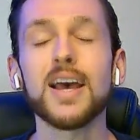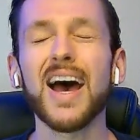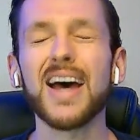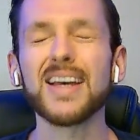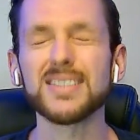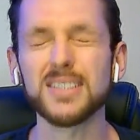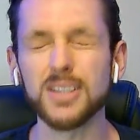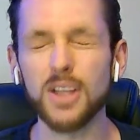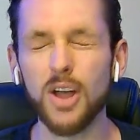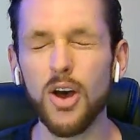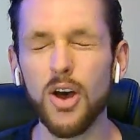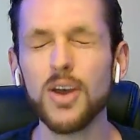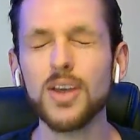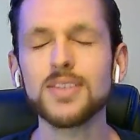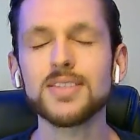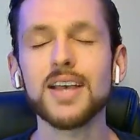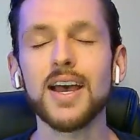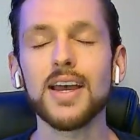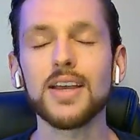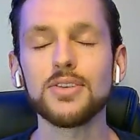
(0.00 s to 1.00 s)
As long
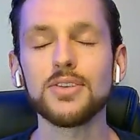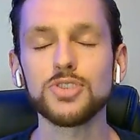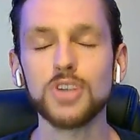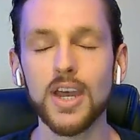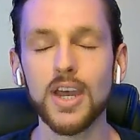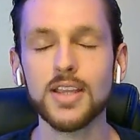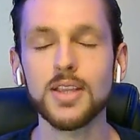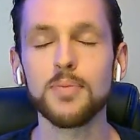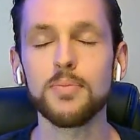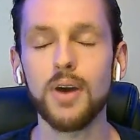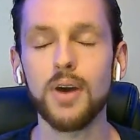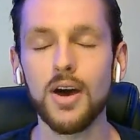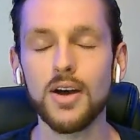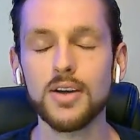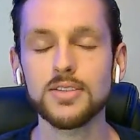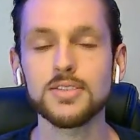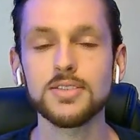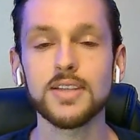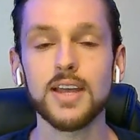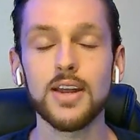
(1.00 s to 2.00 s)
as I check the
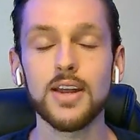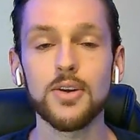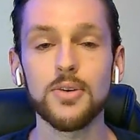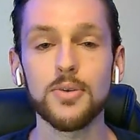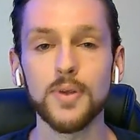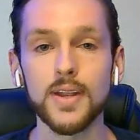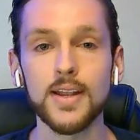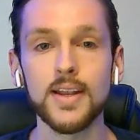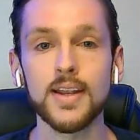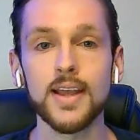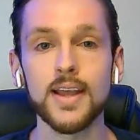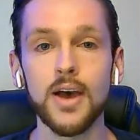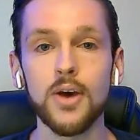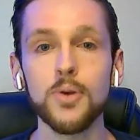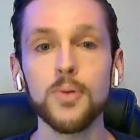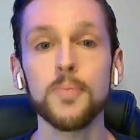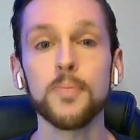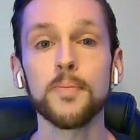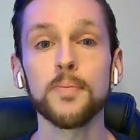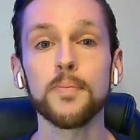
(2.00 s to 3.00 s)
boxes that are written
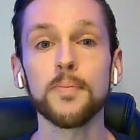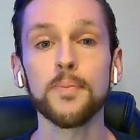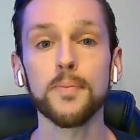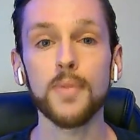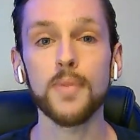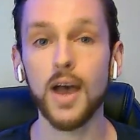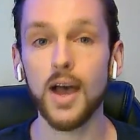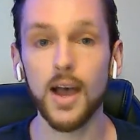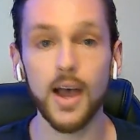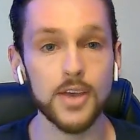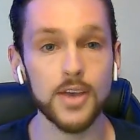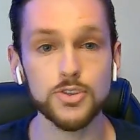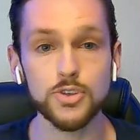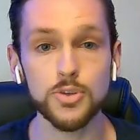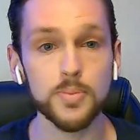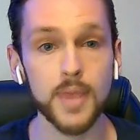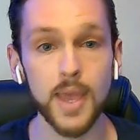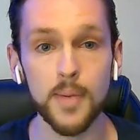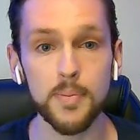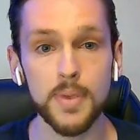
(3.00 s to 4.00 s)
down, I
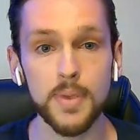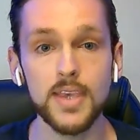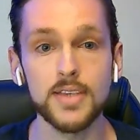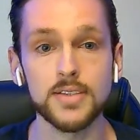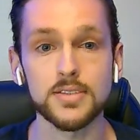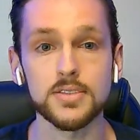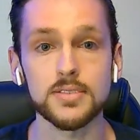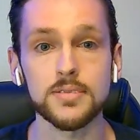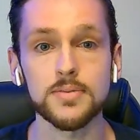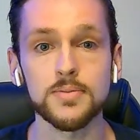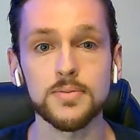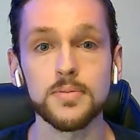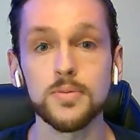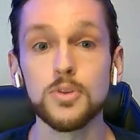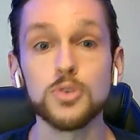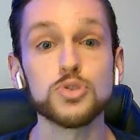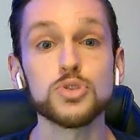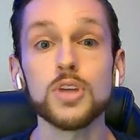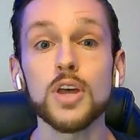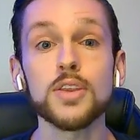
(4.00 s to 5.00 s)
should be at peace.
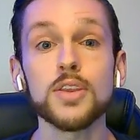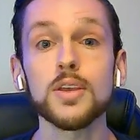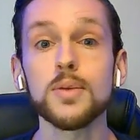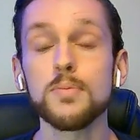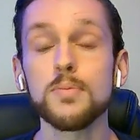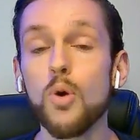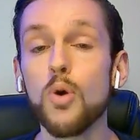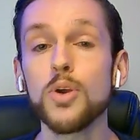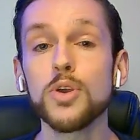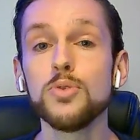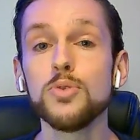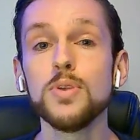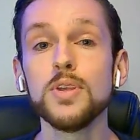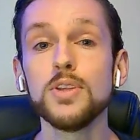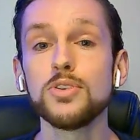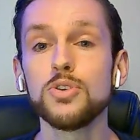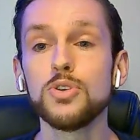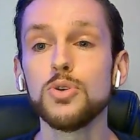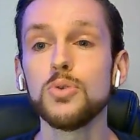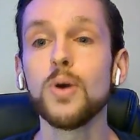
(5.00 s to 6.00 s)
There's nothing more you need
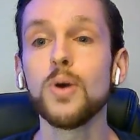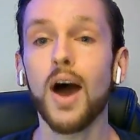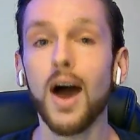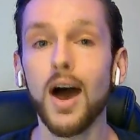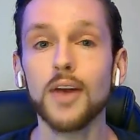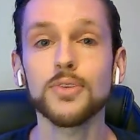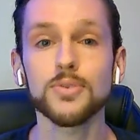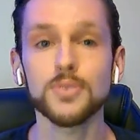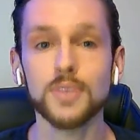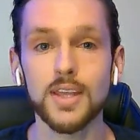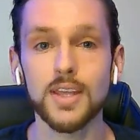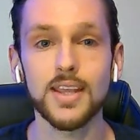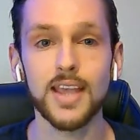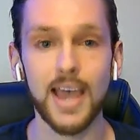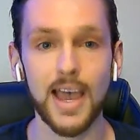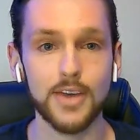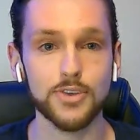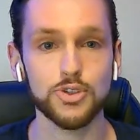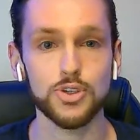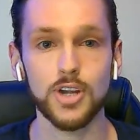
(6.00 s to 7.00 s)
to do other than the
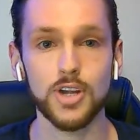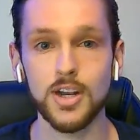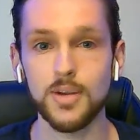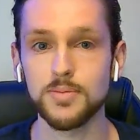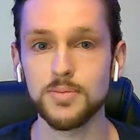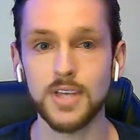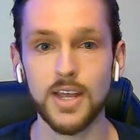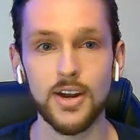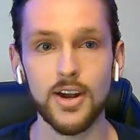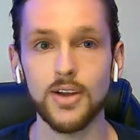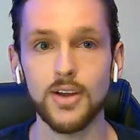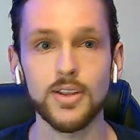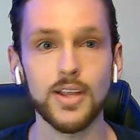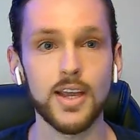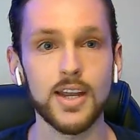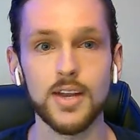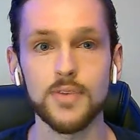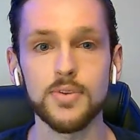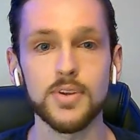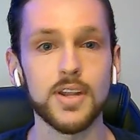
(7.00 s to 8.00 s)
action items that are
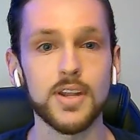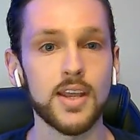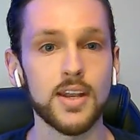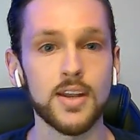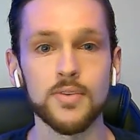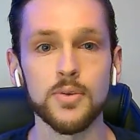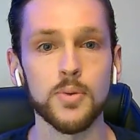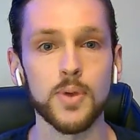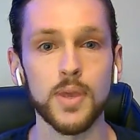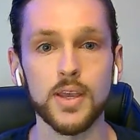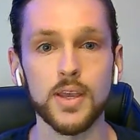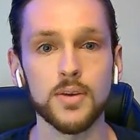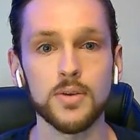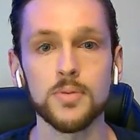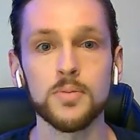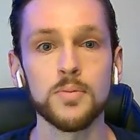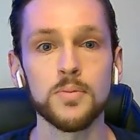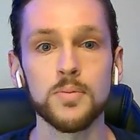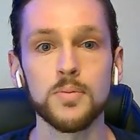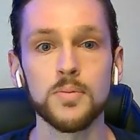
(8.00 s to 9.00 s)
outlined every day and every week.
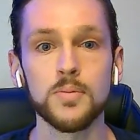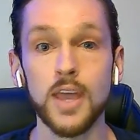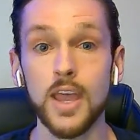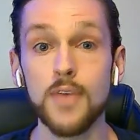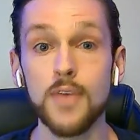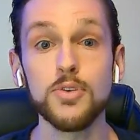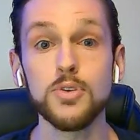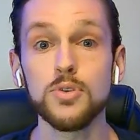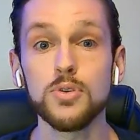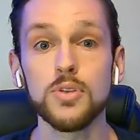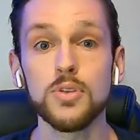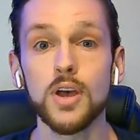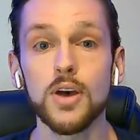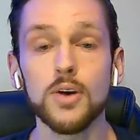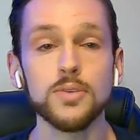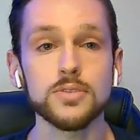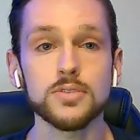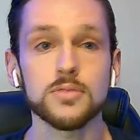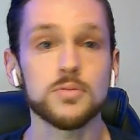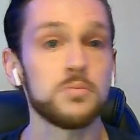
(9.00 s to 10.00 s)
If you do
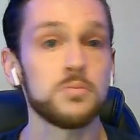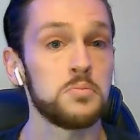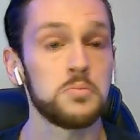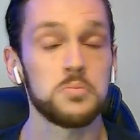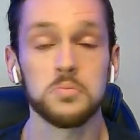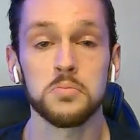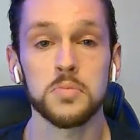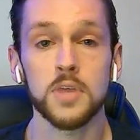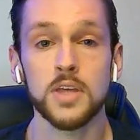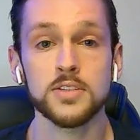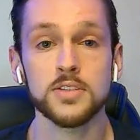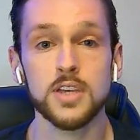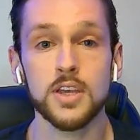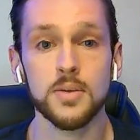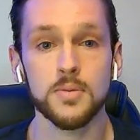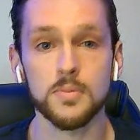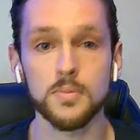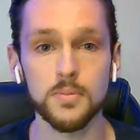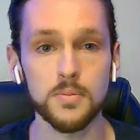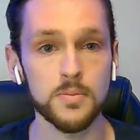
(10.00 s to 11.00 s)
those, that's
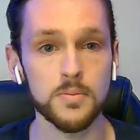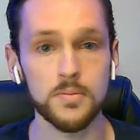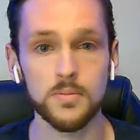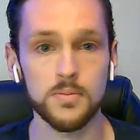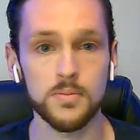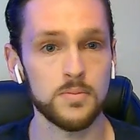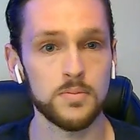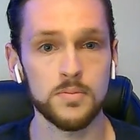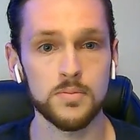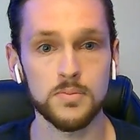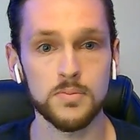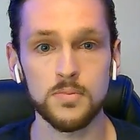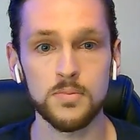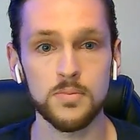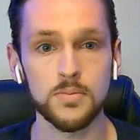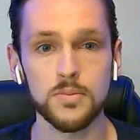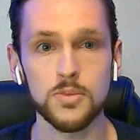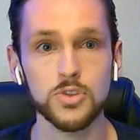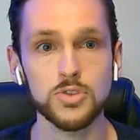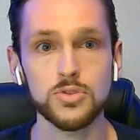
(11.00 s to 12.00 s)
it.
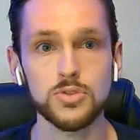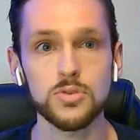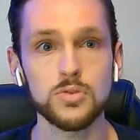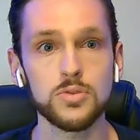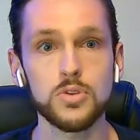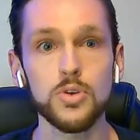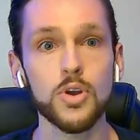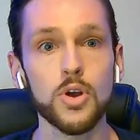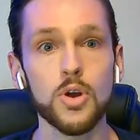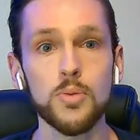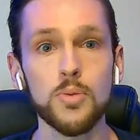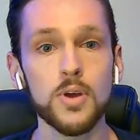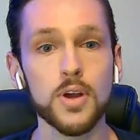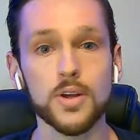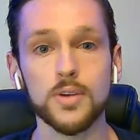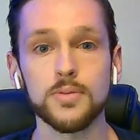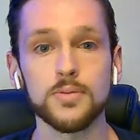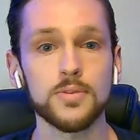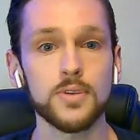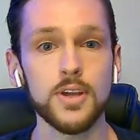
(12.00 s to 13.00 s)
Just do your homework,
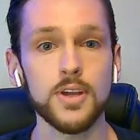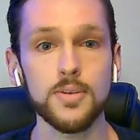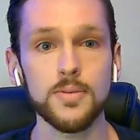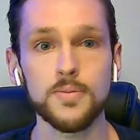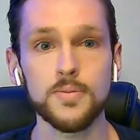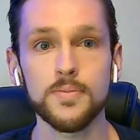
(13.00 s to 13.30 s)
right?